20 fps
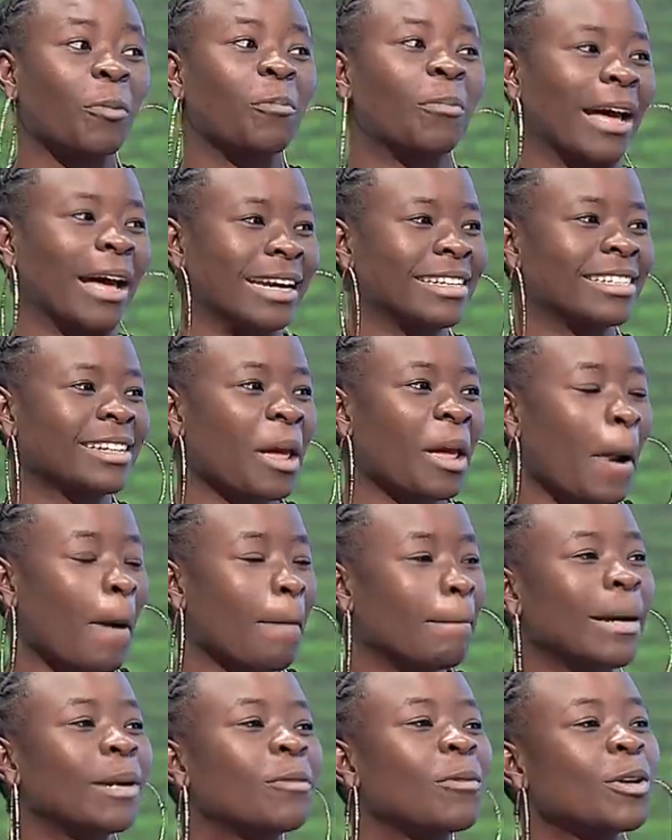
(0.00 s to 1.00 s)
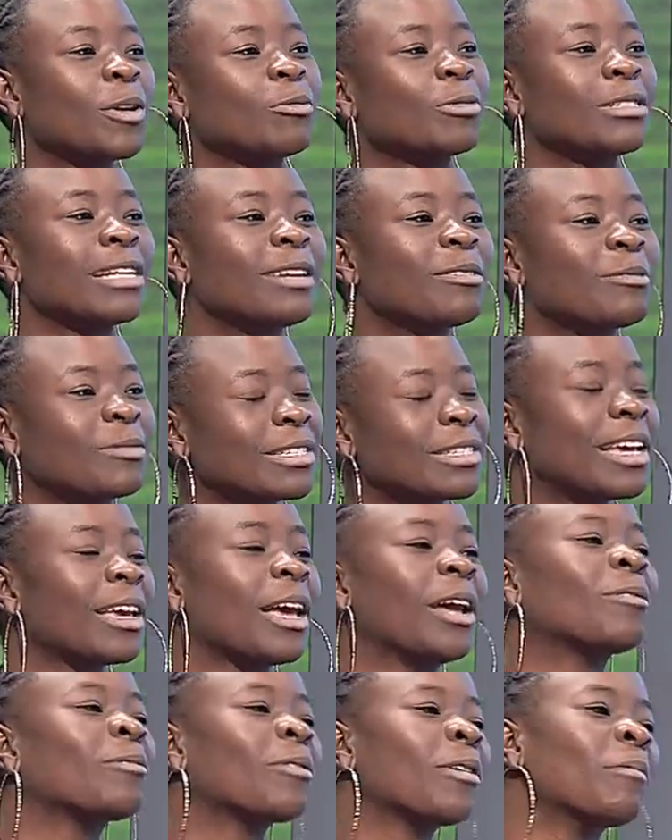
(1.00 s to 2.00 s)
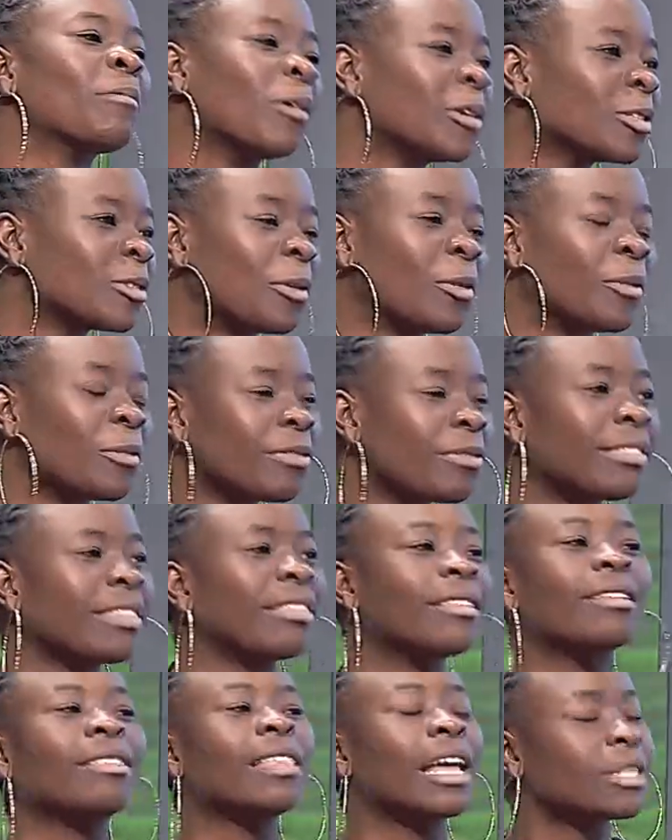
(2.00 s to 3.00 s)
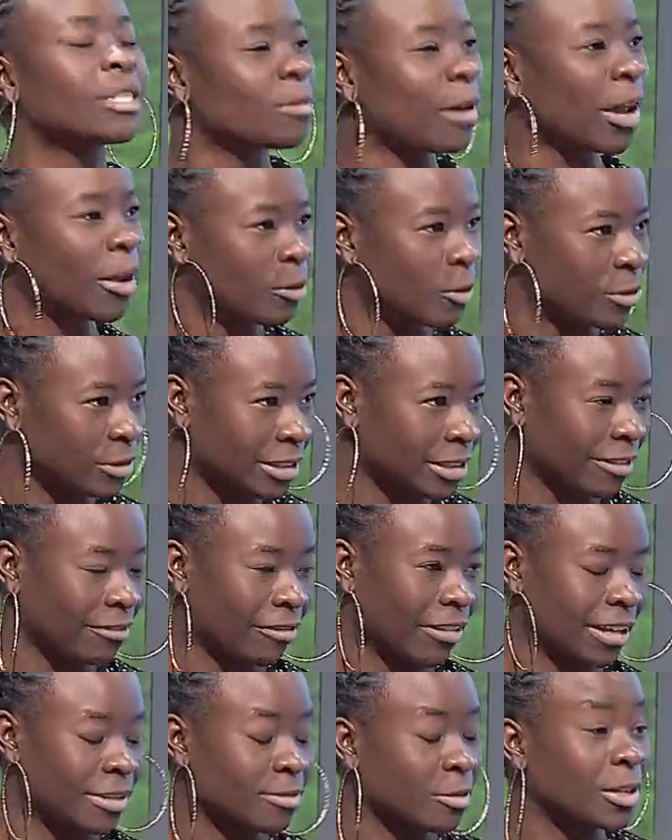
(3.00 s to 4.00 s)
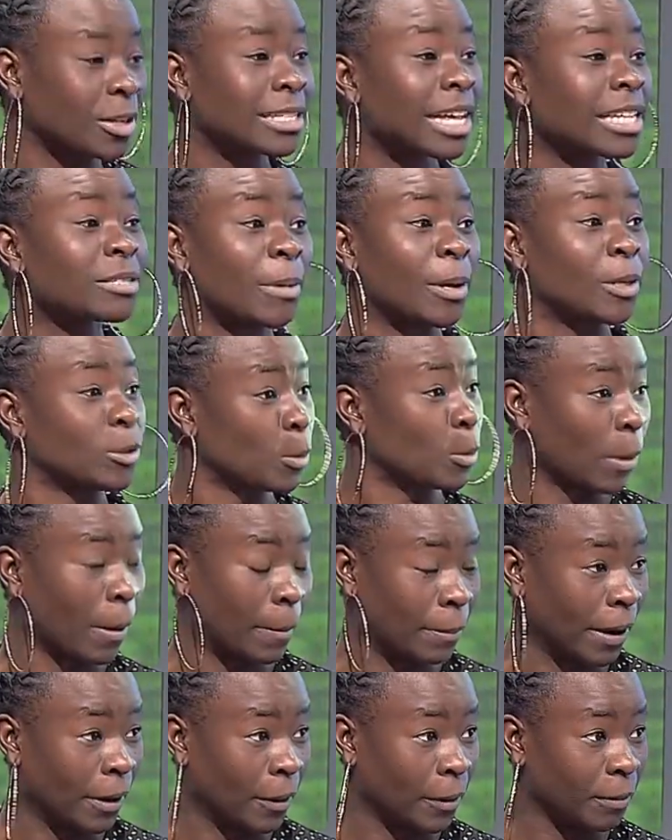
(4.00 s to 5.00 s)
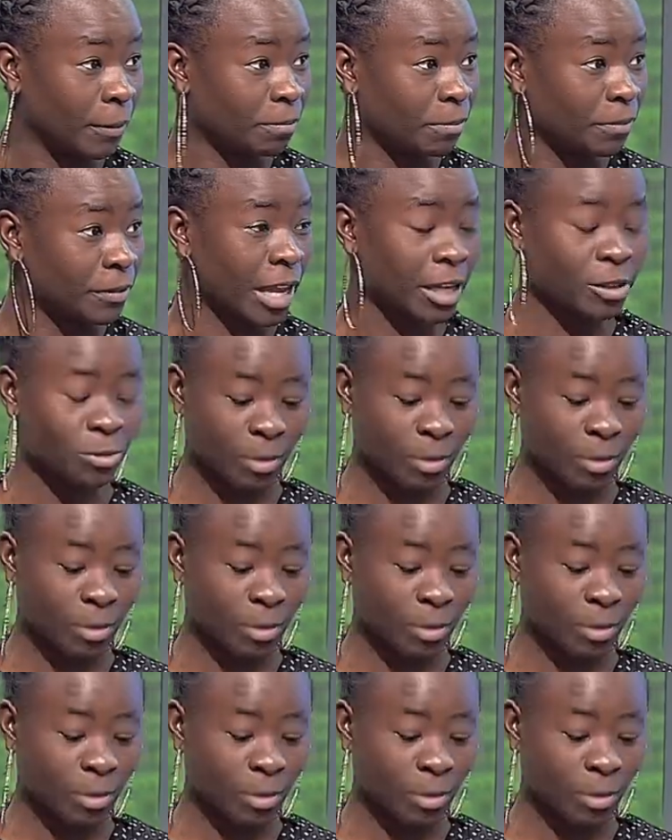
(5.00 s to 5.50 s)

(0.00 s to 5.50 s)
bad. But when you start to say I'm too emotional, that's where you lose the fight because that's my superpower. Yeah. That's